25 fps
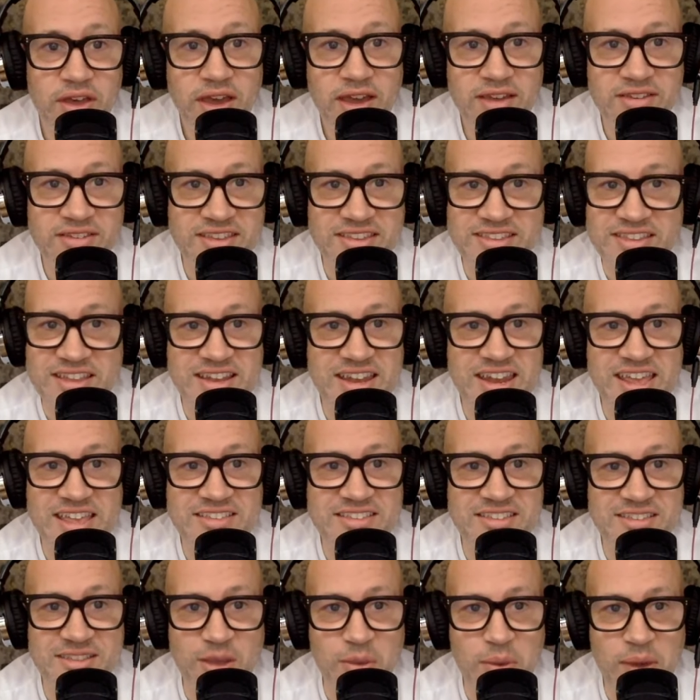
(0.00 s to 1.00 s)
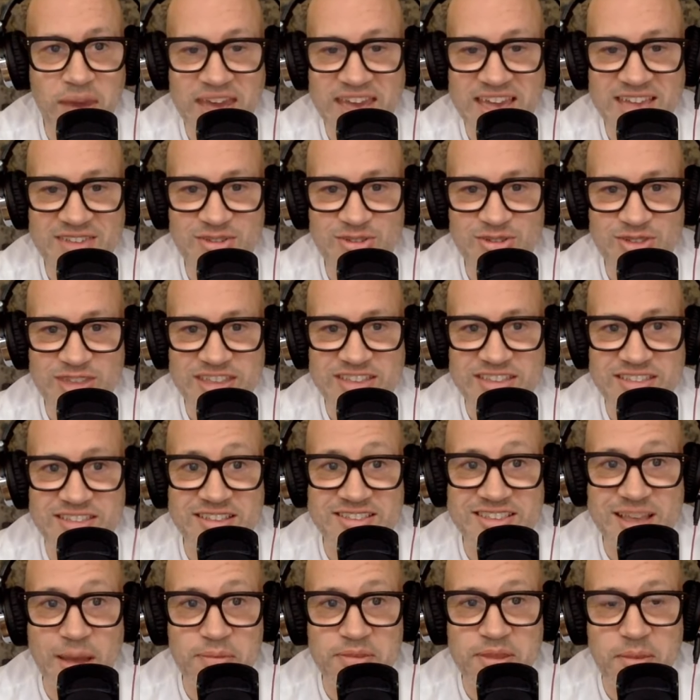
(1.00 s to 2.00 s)
Yeah. He didn't need to do it. He just needed no,
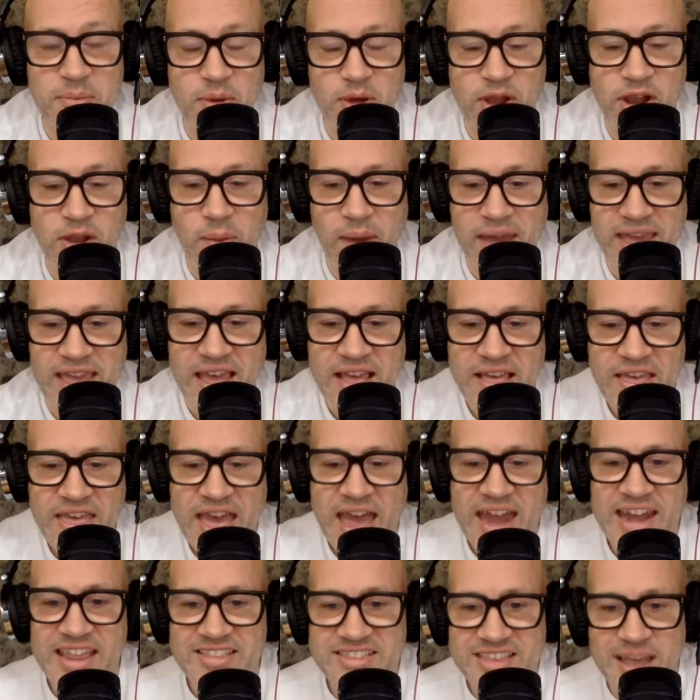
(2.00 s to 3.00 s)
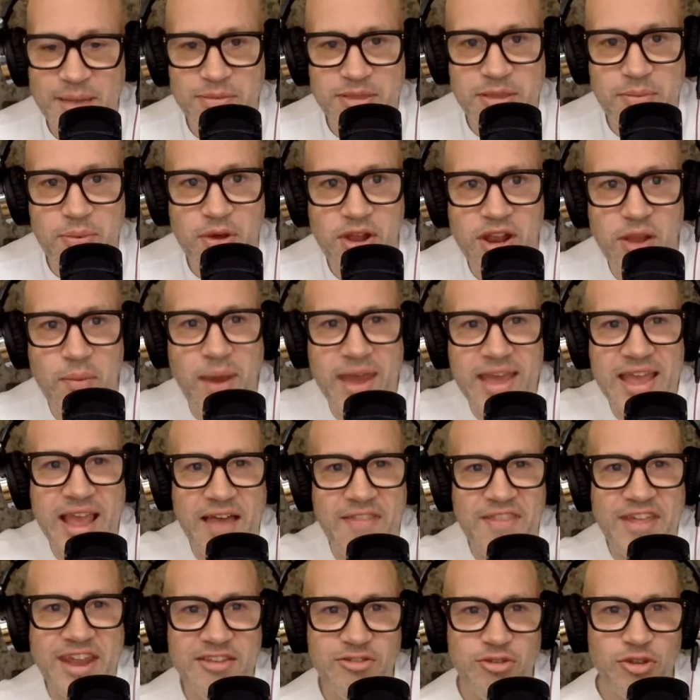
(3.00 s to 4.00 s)
to tap no. the ball away. And he tapped the ball
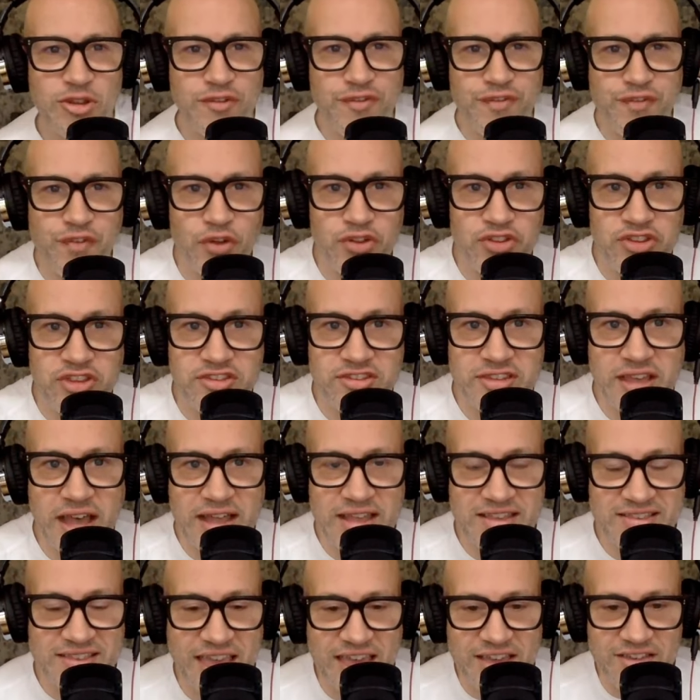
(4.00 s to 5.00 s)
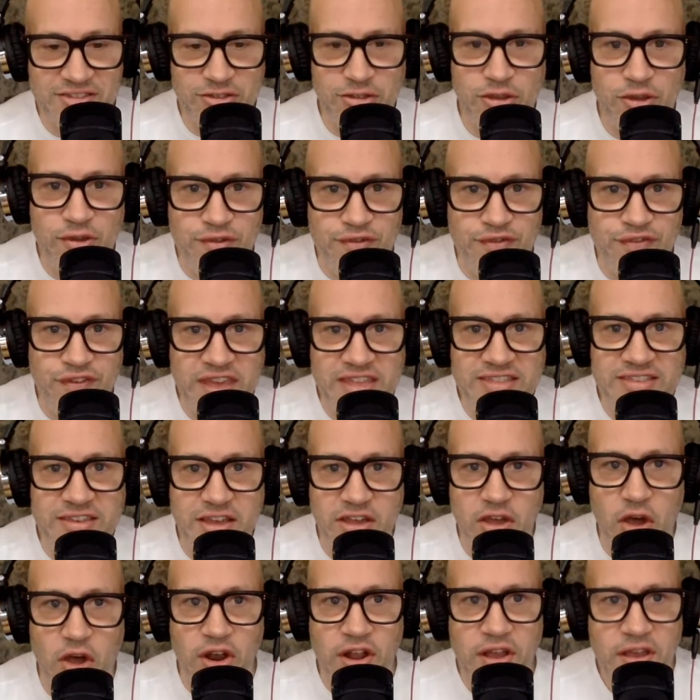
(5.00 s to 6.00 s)
away and then his other foot decided, it's like his two feet
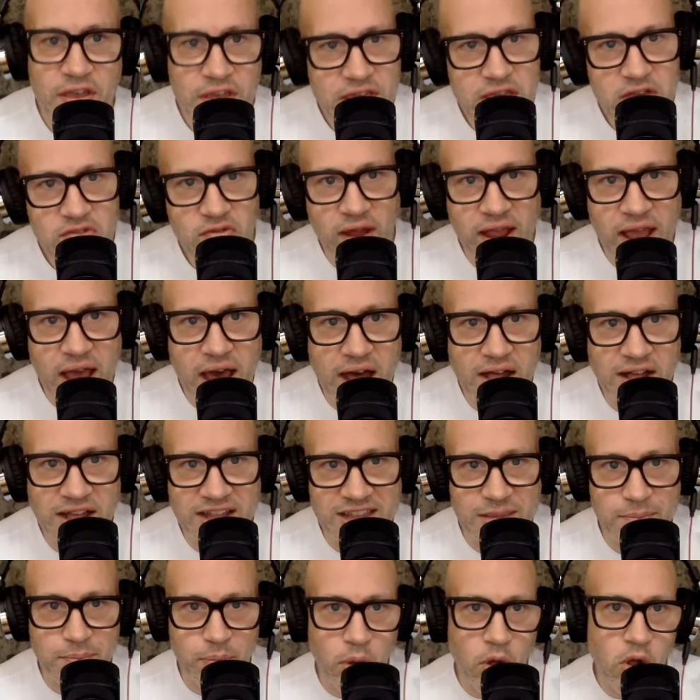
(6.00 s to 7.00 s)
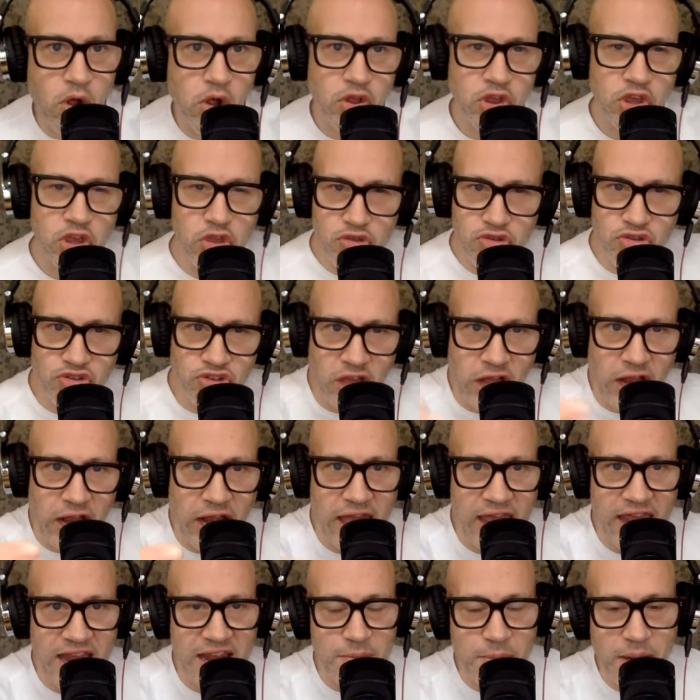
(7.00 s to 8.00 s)
had gone, right, mm. I'll get the ball. You just
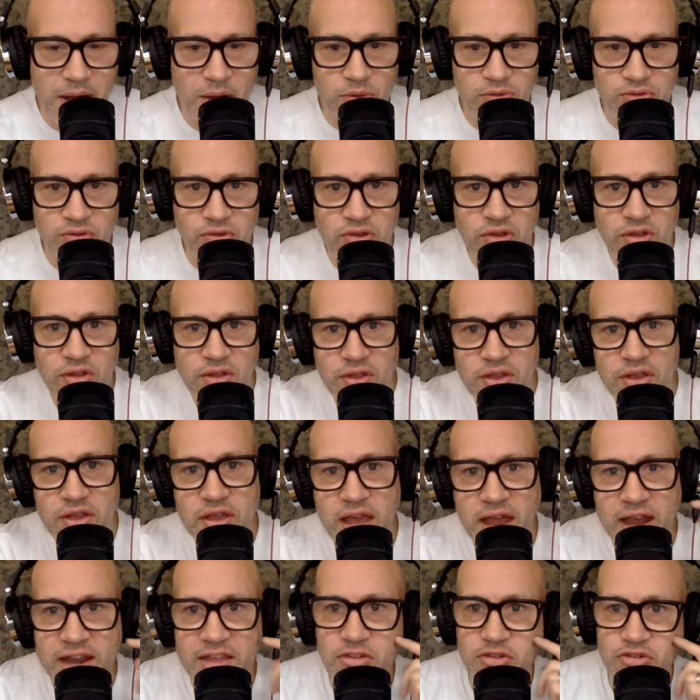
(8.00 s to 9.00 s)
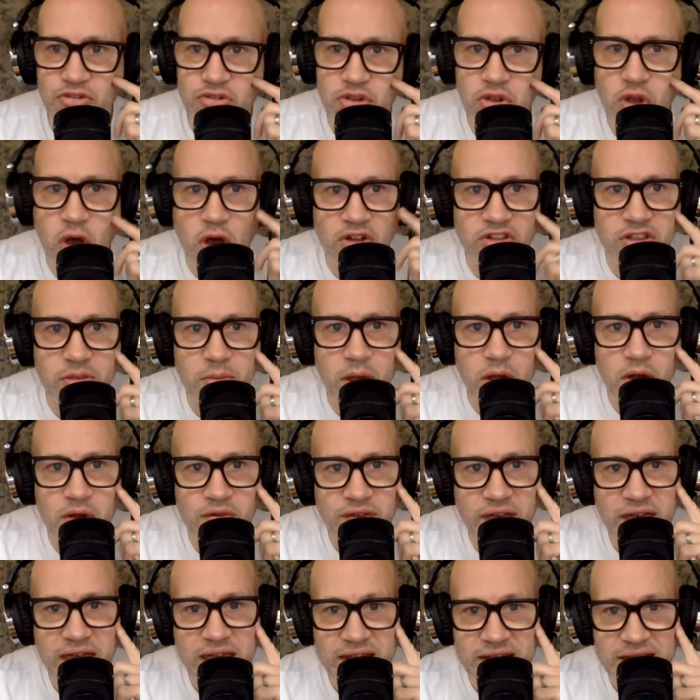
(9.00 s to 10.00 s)
clear him out. Yeah. He just knocked him
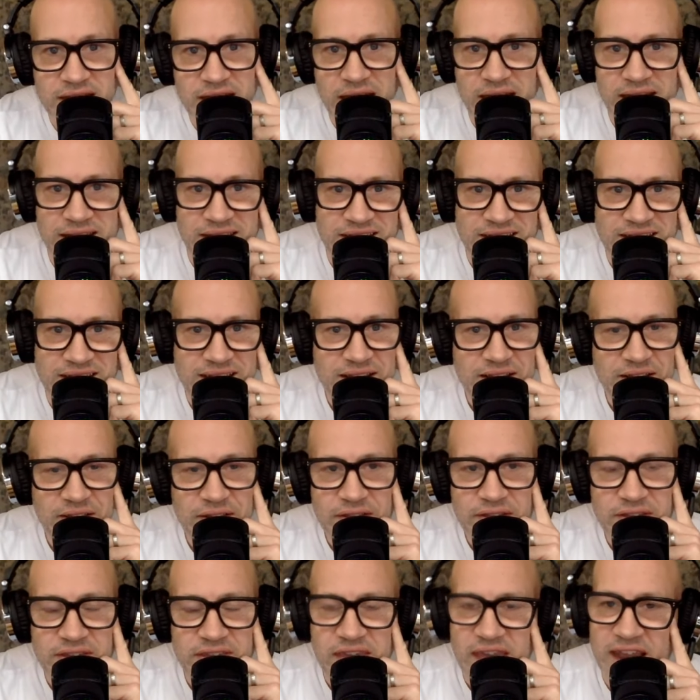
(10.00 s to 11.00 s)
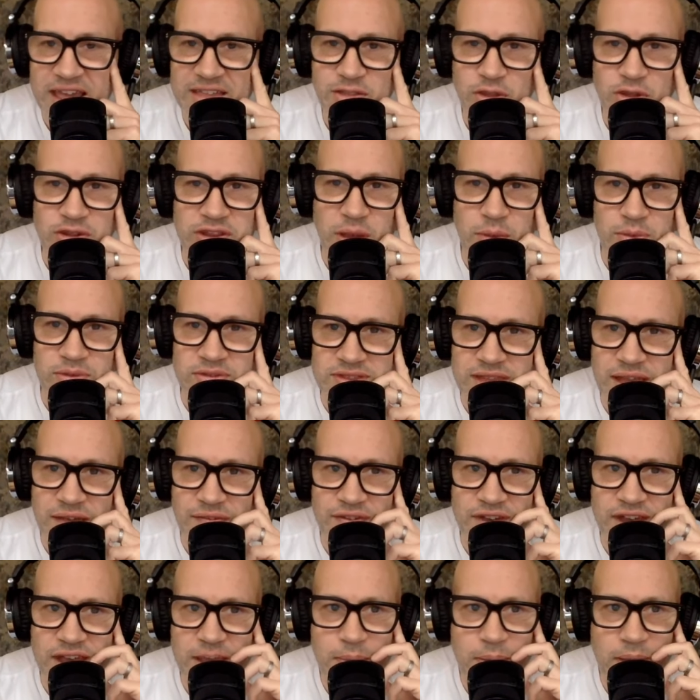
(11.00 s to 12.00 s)
over. And, and yeah, I thought that was
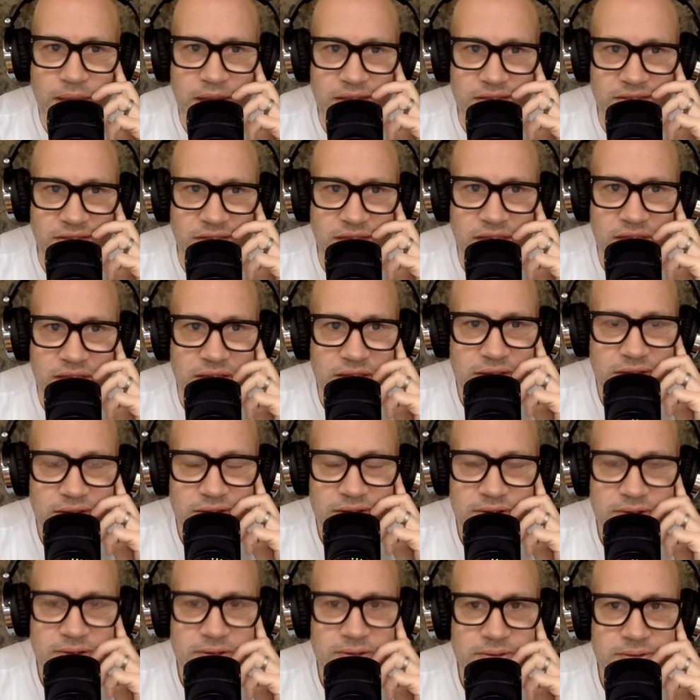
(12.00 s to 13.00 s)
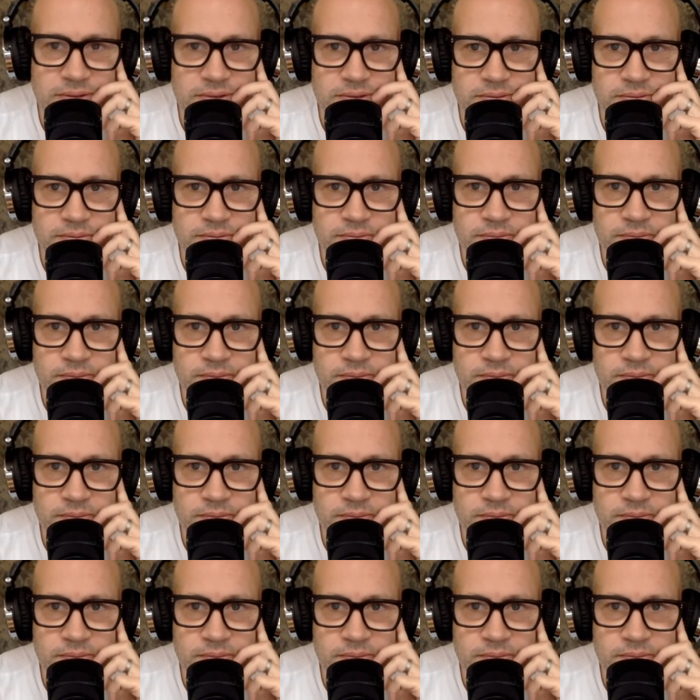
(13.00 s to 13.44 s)
definitely a penalty. Mm. Mm.